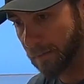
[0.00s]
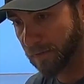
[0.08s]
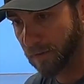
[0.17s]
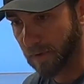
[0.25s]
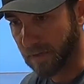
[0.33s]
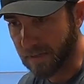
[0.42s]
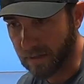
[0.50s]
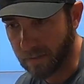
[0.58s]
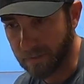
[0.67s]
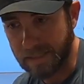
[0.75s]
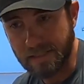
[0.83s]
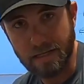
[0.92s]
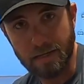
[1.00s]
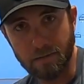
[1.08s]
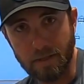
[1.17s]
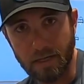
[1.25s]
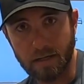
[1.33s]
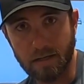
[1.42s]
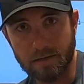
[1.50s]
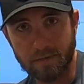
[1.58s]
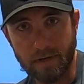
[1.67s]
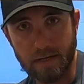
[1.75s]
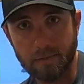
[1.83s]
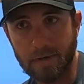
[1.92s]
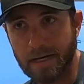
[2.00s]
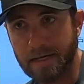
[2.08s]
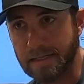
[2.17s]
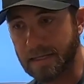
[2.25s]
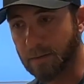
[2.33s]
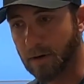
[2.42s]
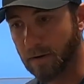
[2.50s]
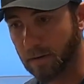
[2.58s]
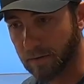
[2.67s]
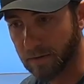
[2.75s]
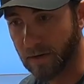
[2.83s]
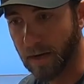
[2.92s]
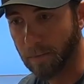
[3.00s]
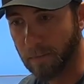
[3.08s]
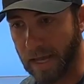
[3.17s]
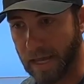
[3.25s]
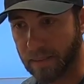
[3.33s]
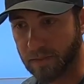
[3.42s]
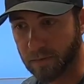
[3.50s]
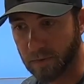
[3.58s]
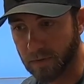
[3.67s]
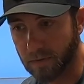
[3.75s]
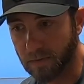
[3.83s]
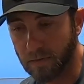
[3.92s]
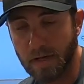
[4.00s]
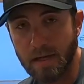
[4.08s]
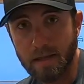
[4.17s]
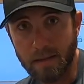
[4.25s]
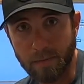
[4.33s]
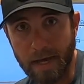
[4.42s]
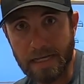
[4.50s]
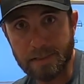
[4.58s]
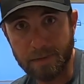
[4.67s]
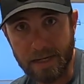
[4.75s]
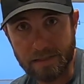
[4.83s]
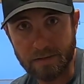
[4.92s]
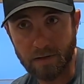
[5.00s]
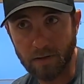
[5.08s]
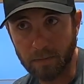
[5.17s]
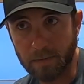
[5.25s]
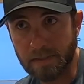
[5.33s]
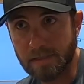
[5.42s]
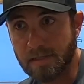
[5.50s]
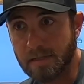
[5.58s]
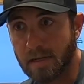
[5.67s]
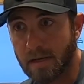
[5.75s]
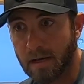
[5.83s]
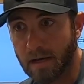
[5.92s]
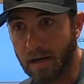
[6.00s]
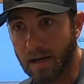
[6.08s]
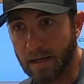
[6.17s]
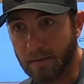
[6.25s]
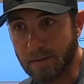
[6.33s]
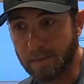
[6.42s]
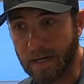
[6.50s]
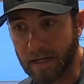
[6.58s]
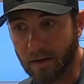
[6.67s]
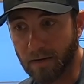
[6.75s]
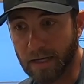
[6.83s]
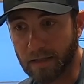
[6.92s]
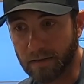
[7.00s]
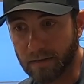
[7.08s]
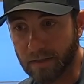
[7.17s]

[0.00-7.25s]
before the tournament. I stayed with a good friend of mine, Tim Arnold, who I met through the Bassmaster Opens. He was my co-angler